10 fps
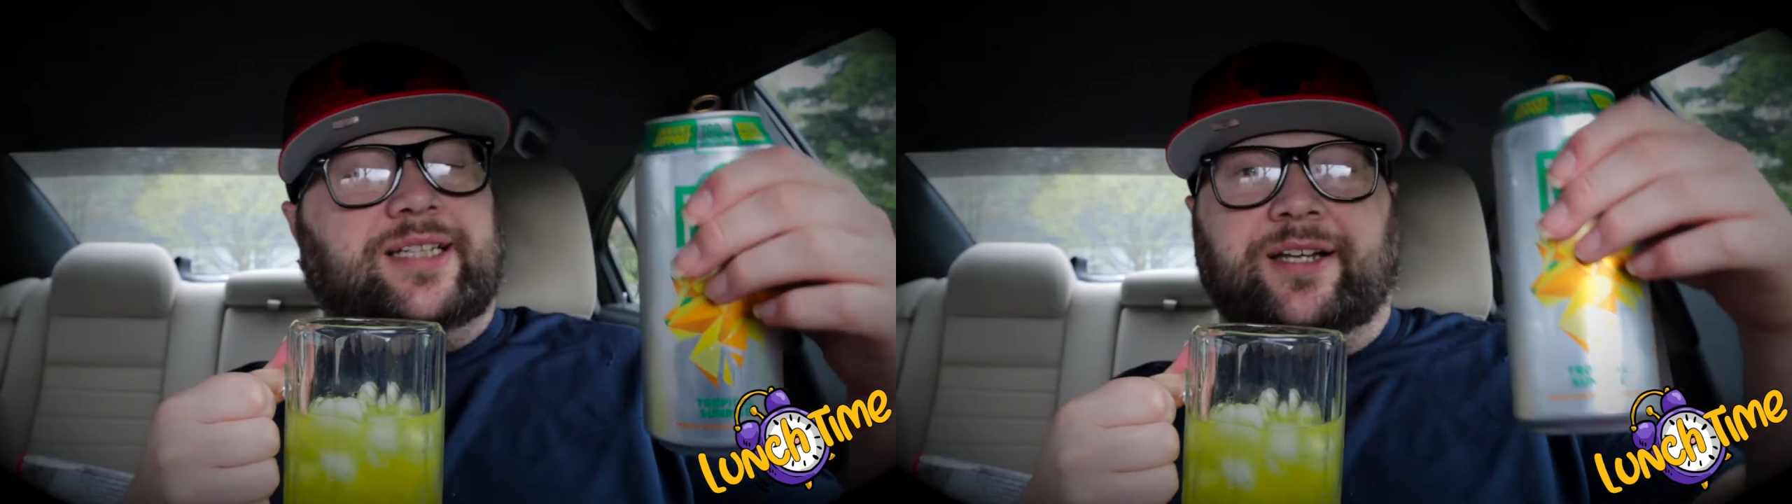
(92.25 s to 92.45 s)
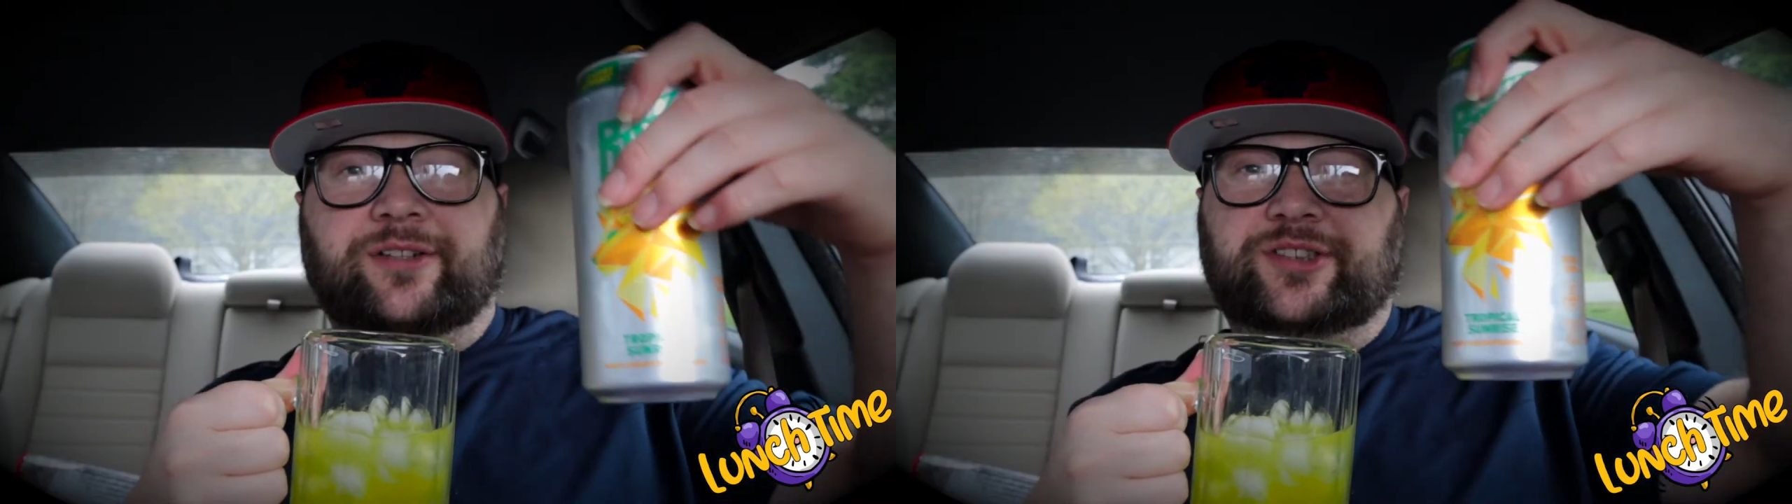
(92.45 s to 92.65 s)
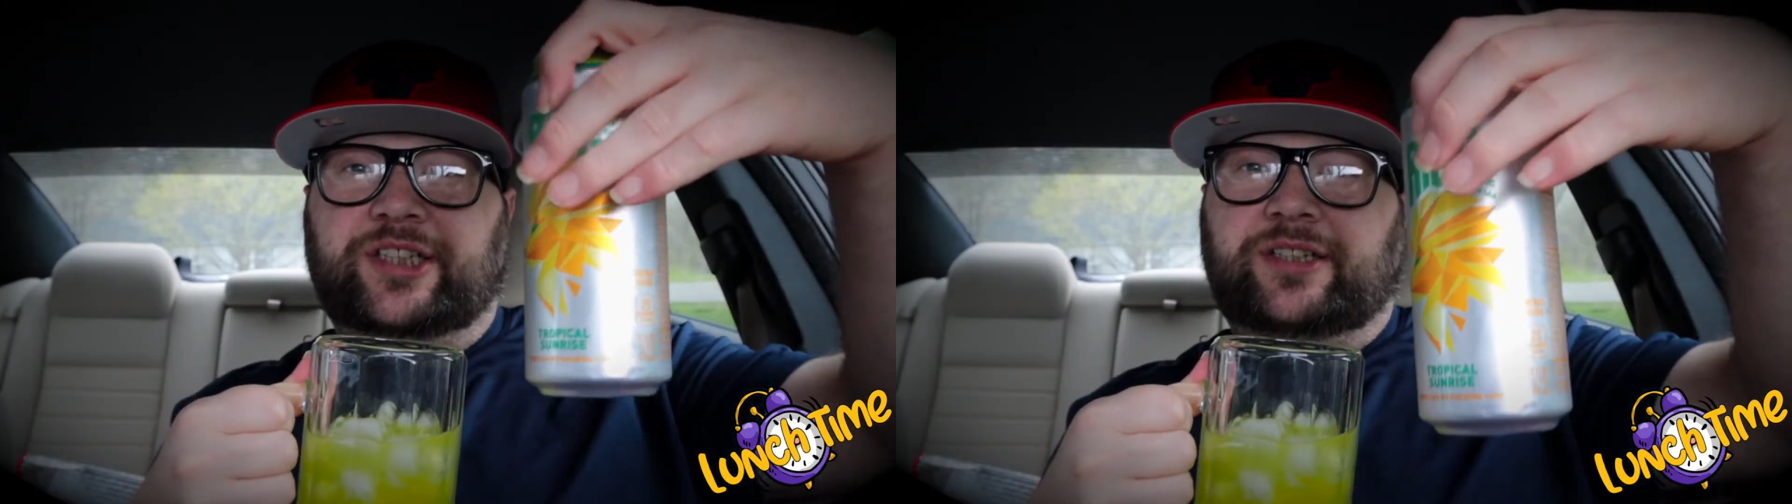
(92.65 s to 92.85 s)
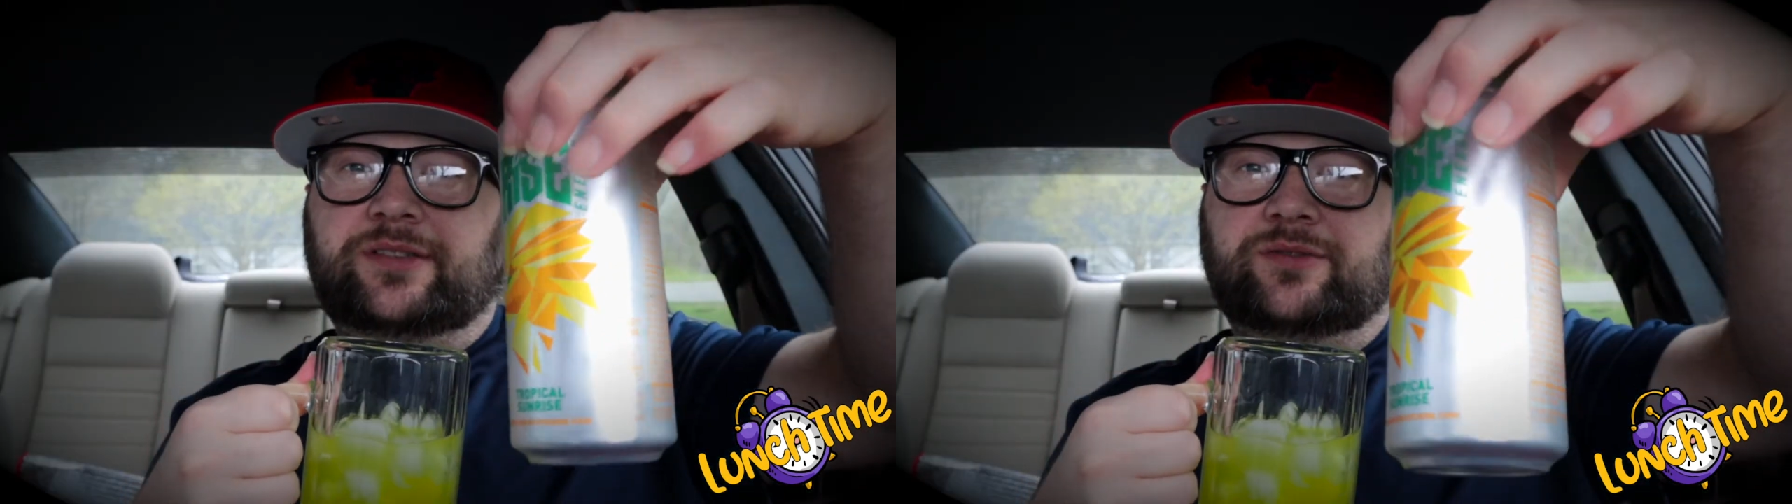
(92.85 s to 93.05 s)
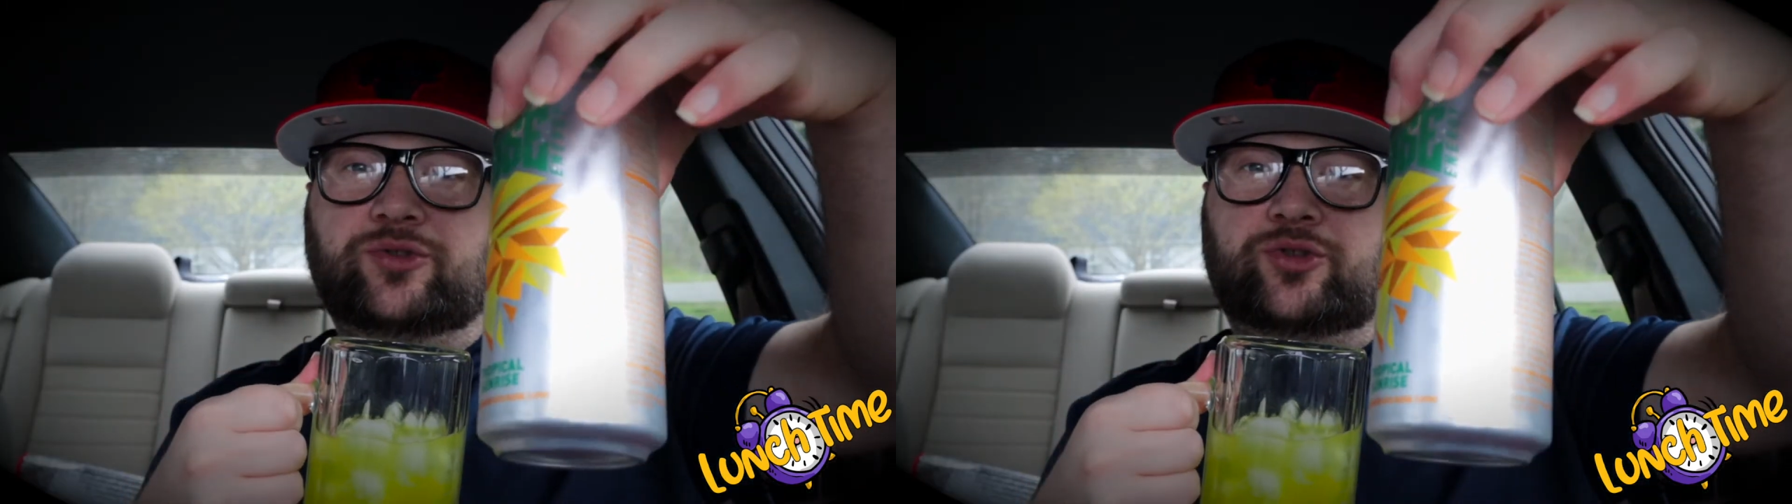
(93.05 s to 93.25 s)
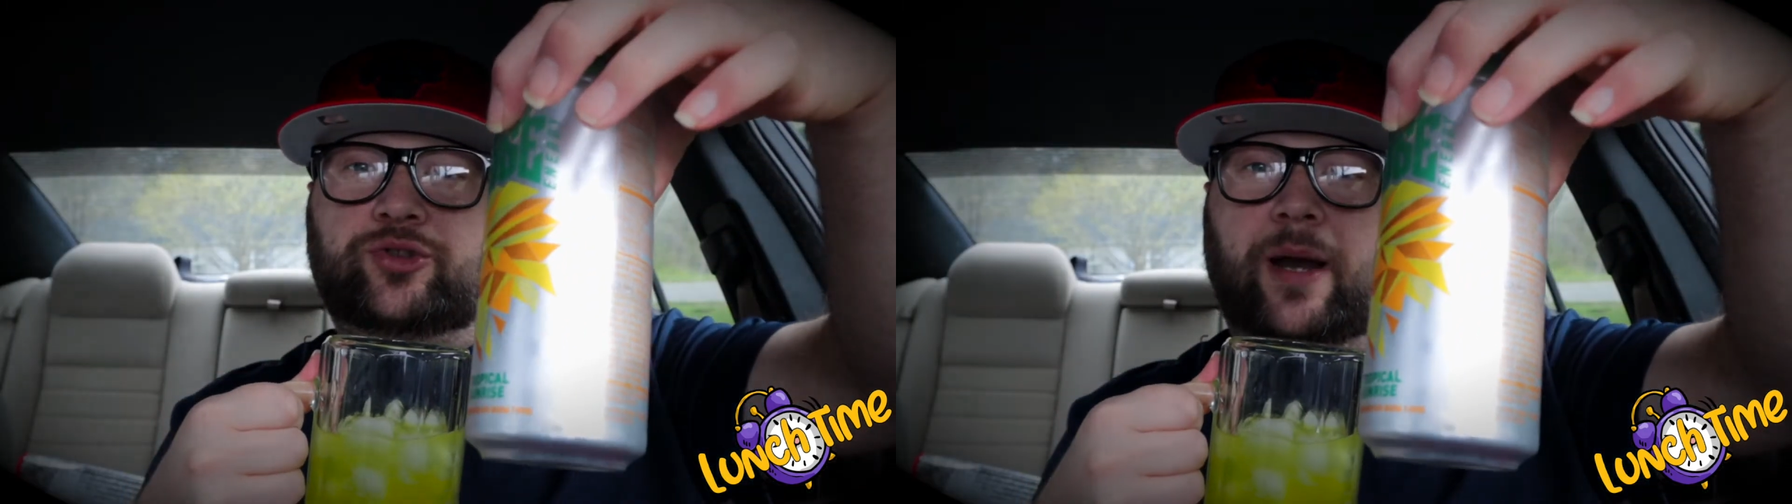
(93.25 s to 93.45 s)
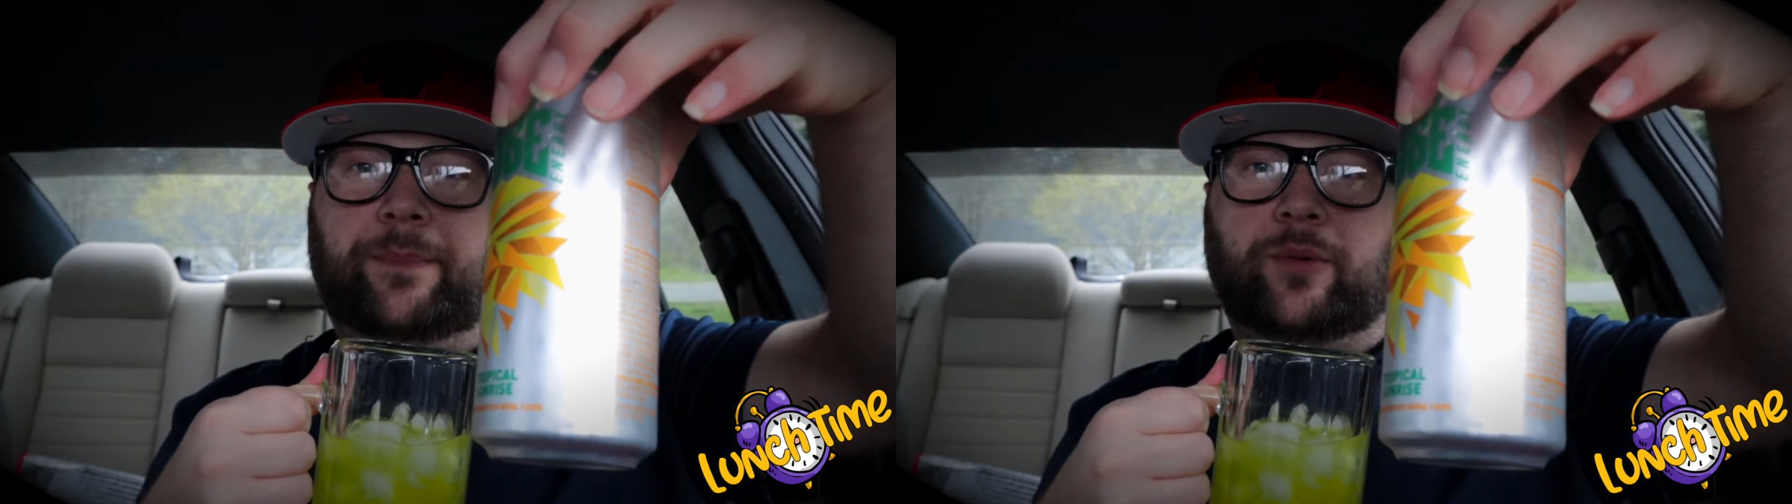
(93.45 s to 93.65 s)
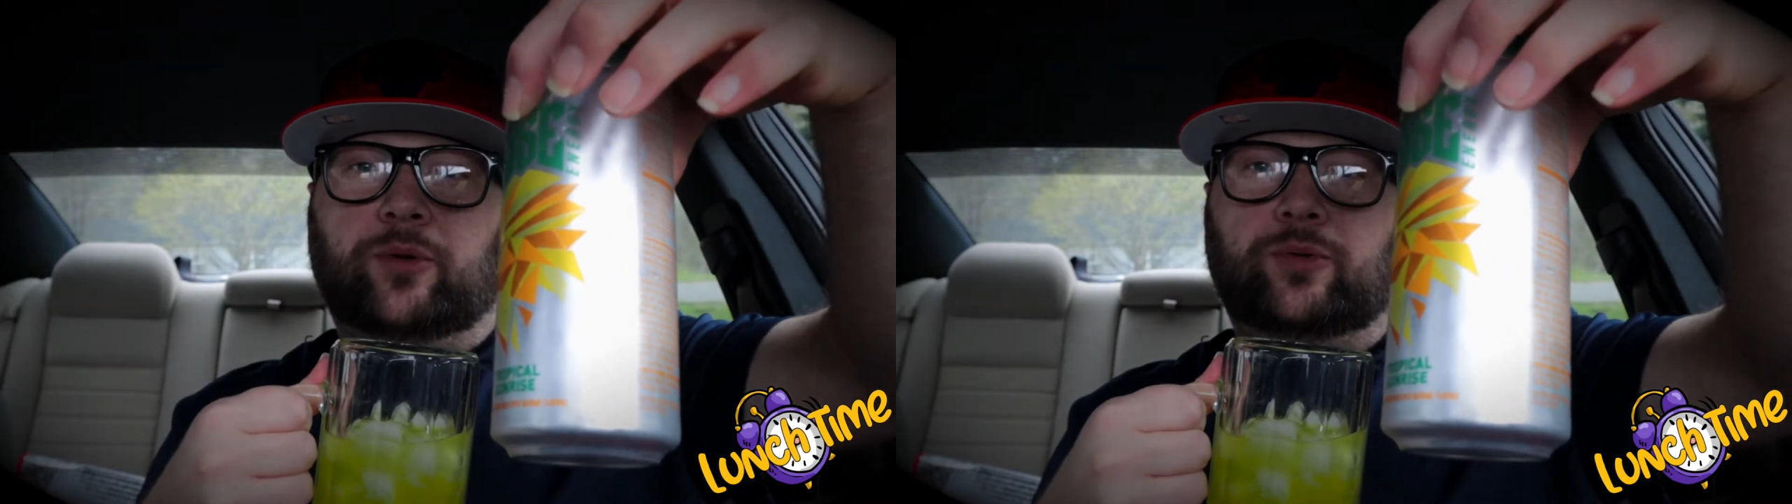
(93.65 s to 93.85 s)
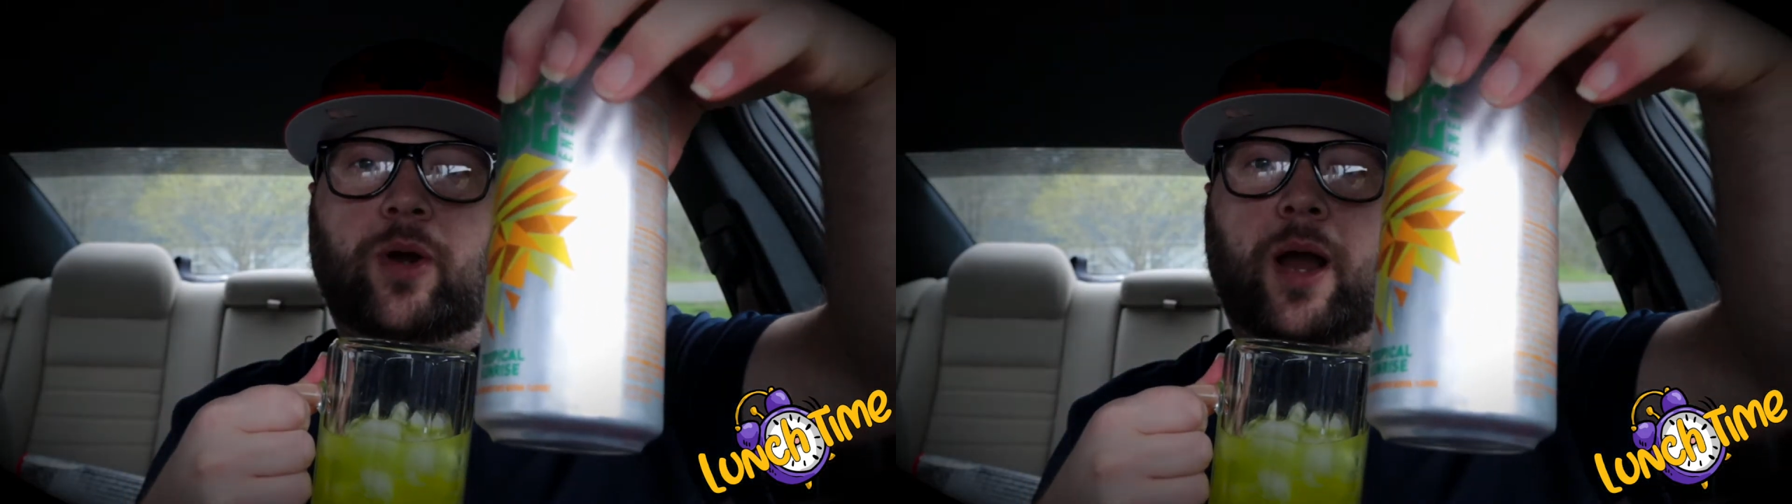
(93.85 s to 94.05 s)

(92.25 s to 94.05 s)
Energy, Tropical